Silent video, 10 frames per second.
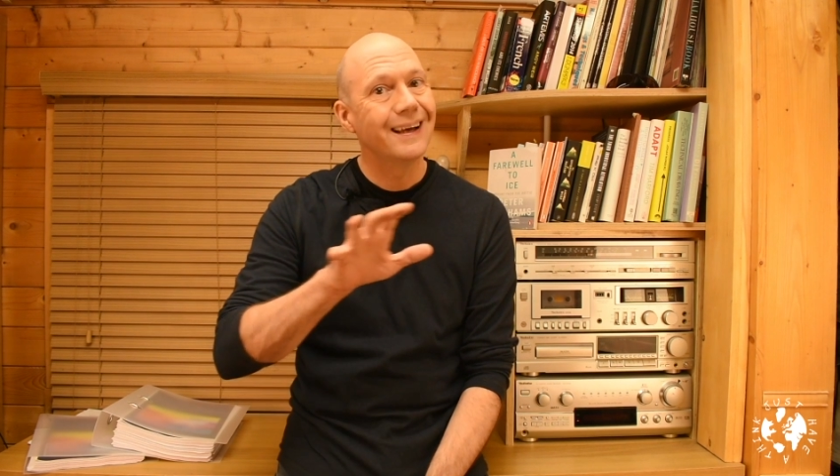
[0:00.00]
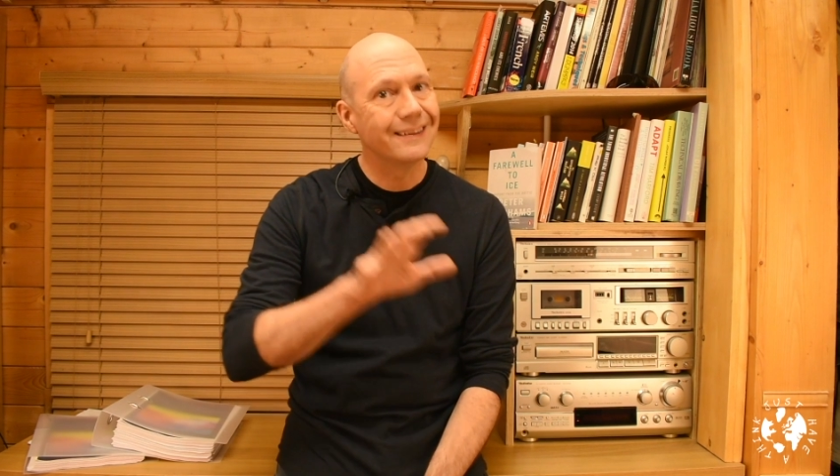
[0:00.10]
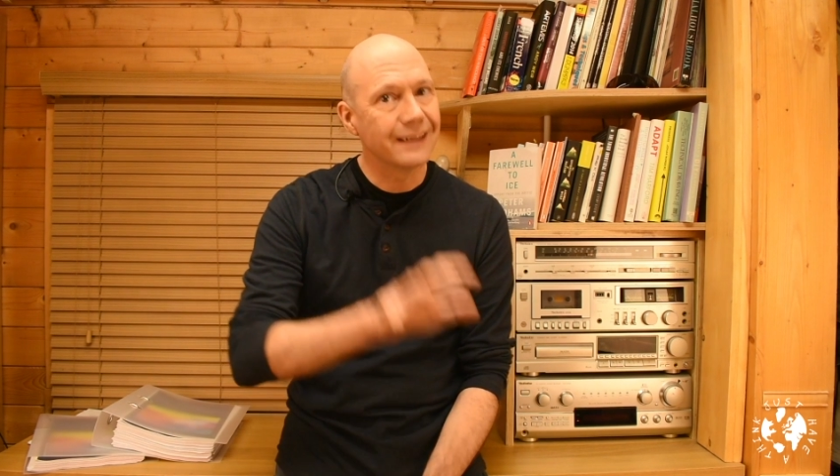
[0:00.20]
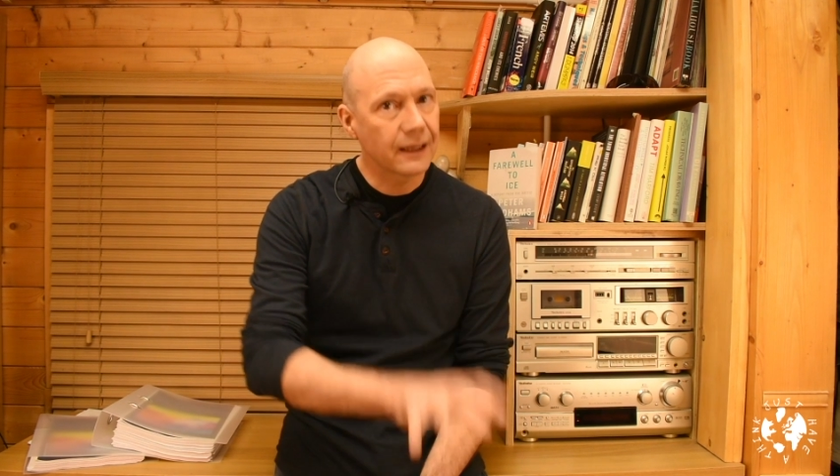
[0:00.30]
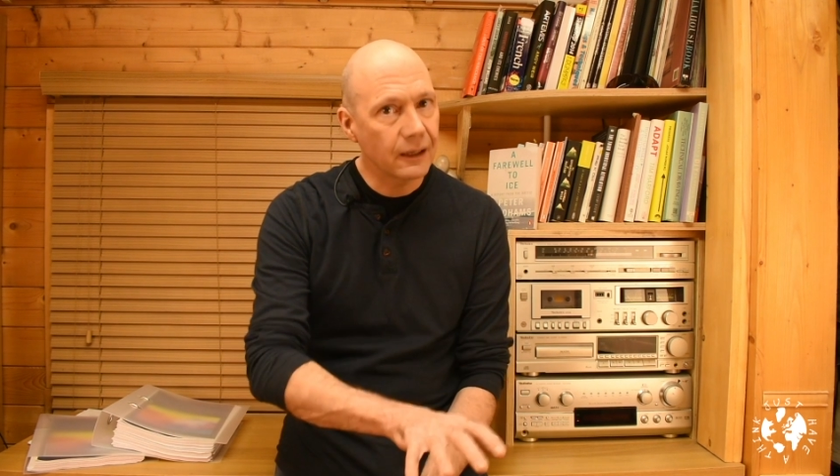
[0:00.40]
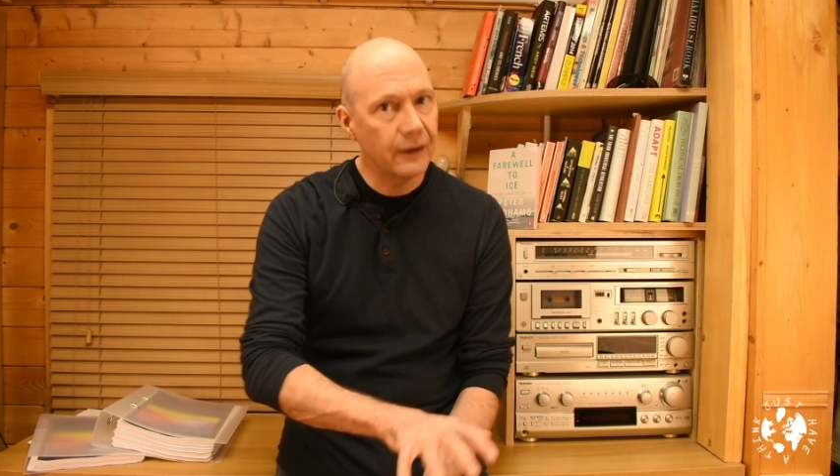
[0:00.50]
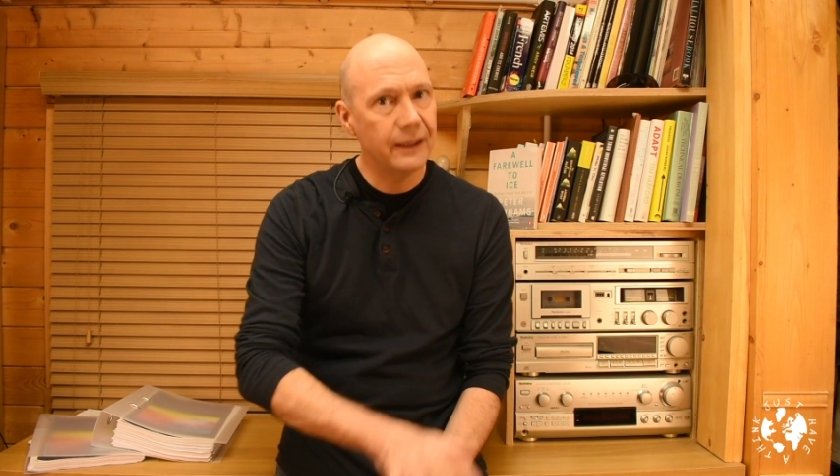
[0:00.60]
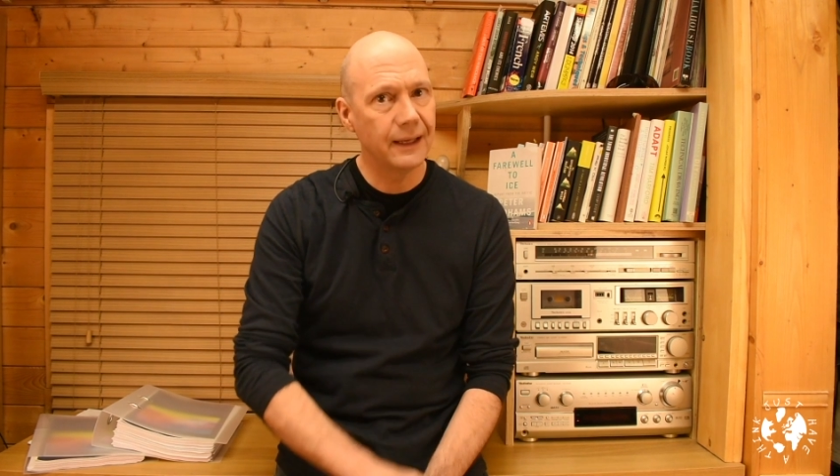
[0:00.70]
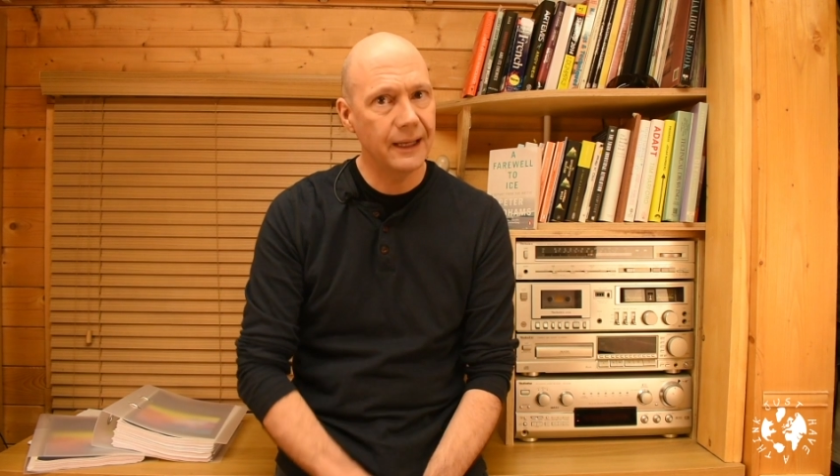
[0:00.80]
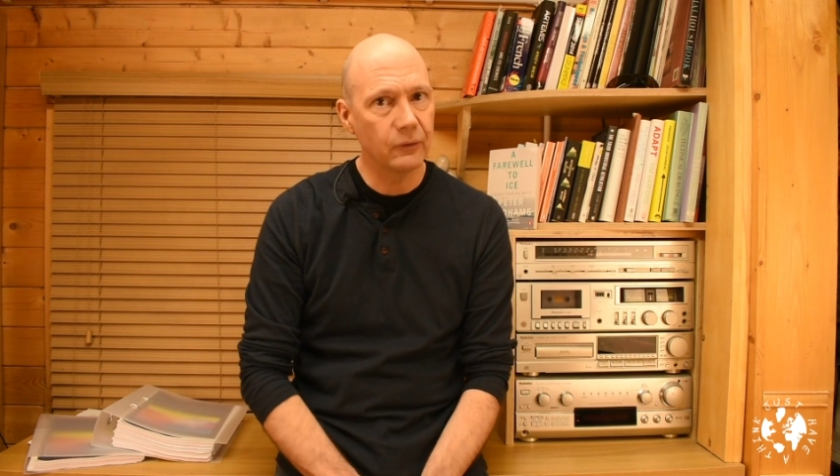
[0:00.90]
and
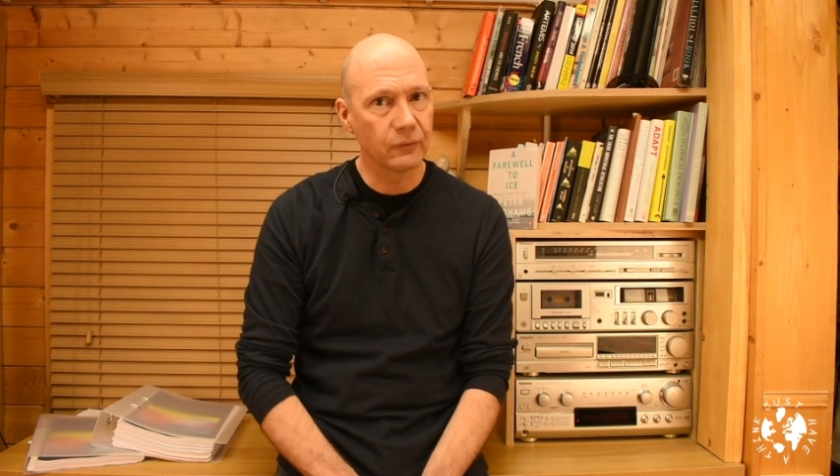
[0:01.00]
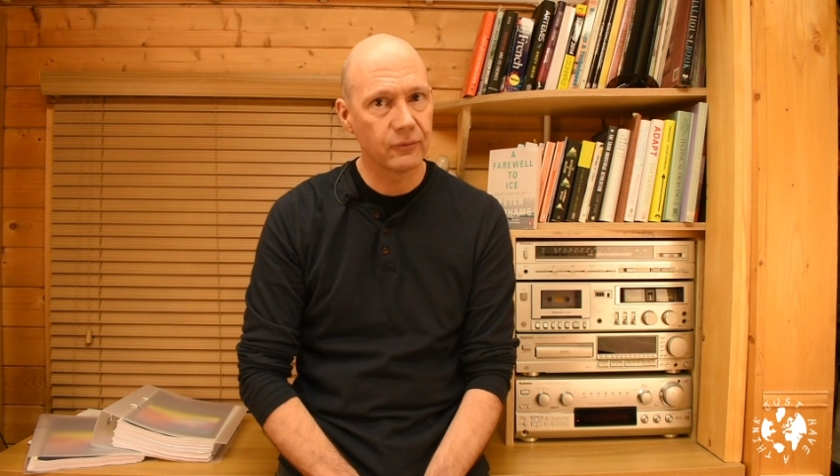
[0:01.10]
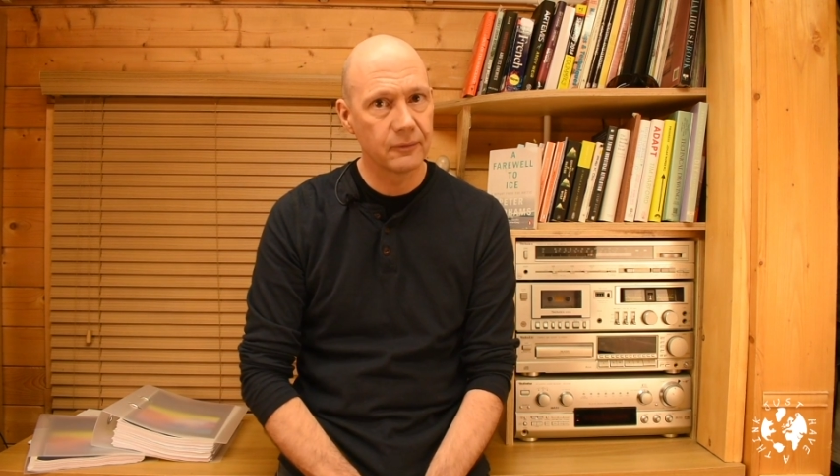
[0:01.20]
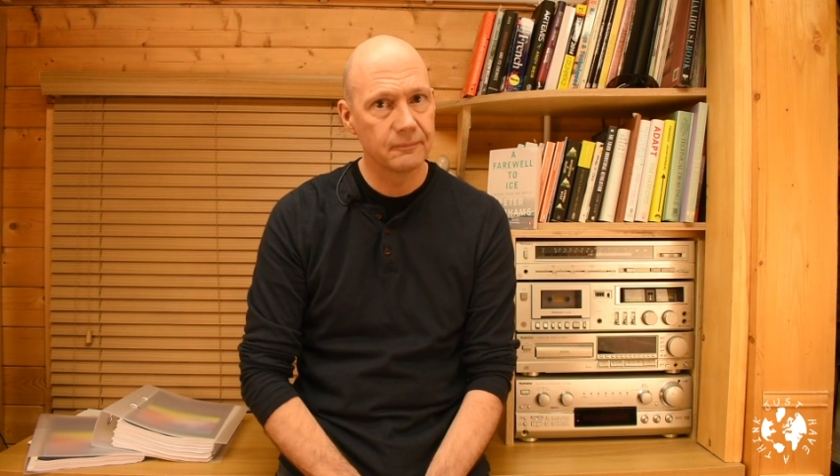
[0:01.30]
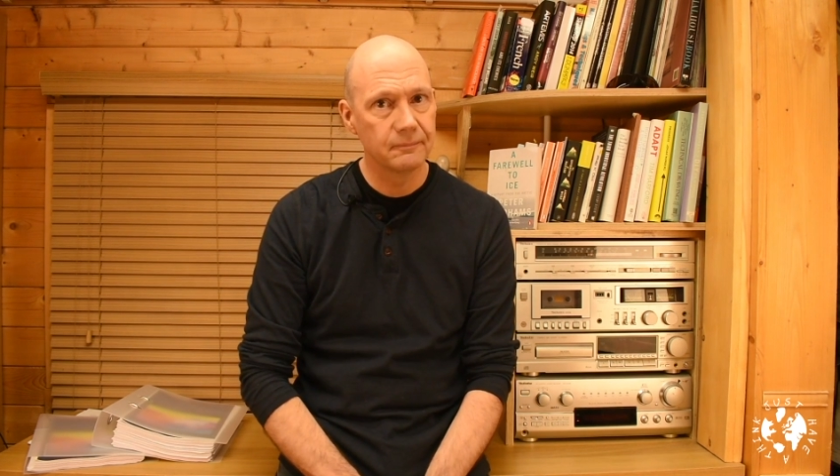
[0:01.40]
declining health.